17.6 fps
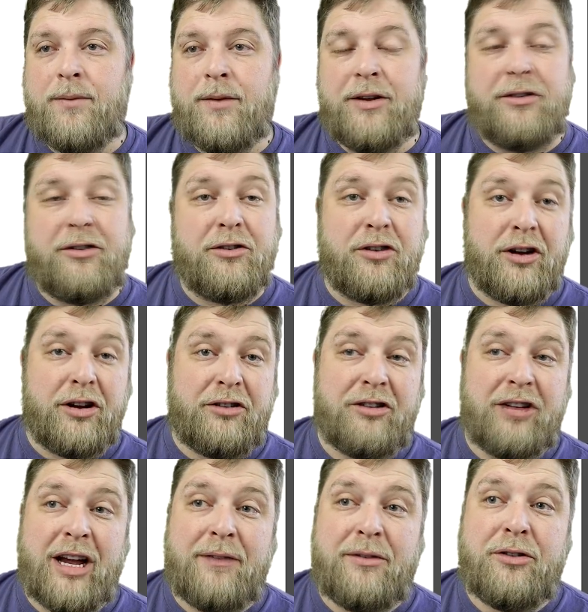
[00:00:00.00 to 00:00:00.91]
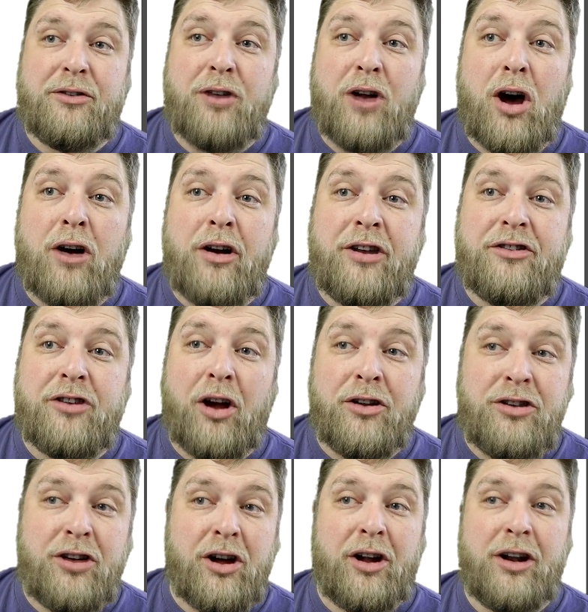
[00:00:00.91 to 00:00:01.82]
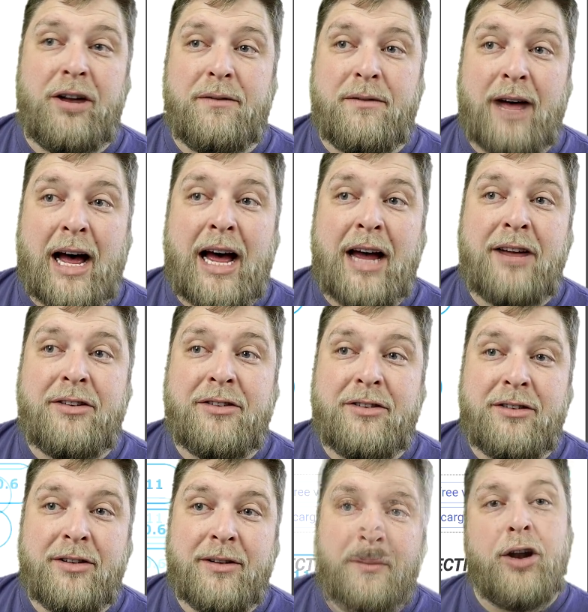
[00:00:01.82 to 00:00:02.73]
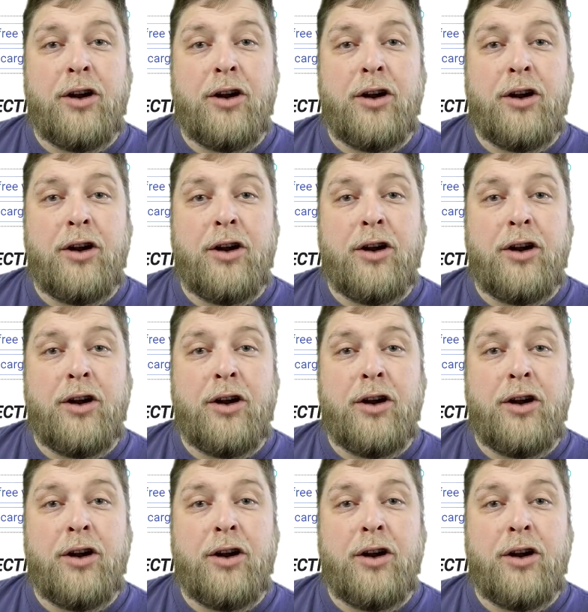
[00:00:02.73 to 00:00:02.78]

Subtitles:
This is going to save storage on your device.